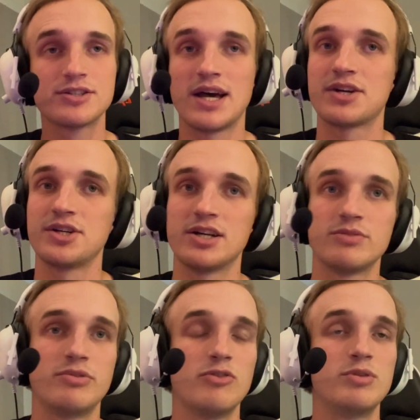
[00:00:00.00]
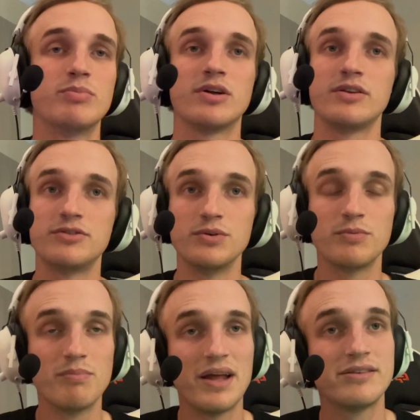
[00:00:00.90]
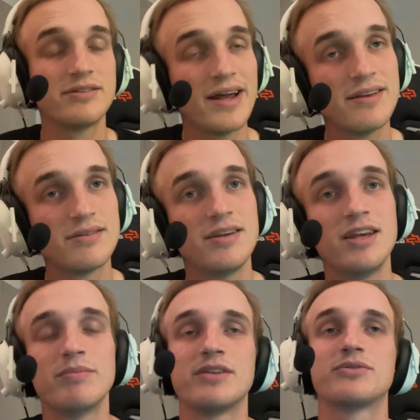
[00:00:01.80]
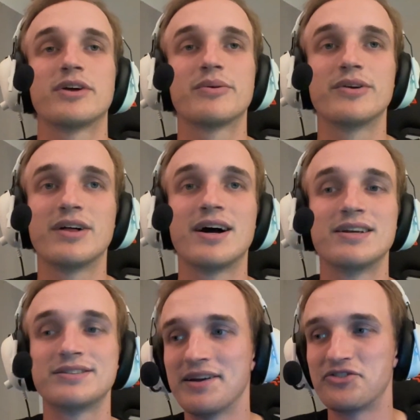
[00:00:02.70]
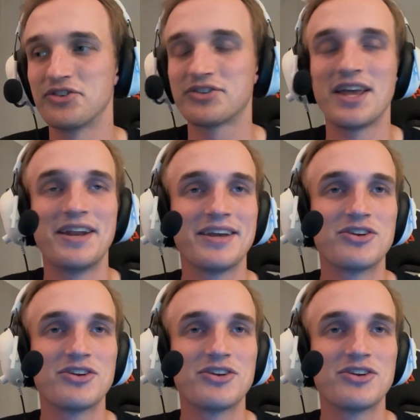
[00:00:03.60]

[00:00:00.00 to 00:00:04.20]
I actually got to play with people on the Duke men's tennis team. That's when I realized just hitting a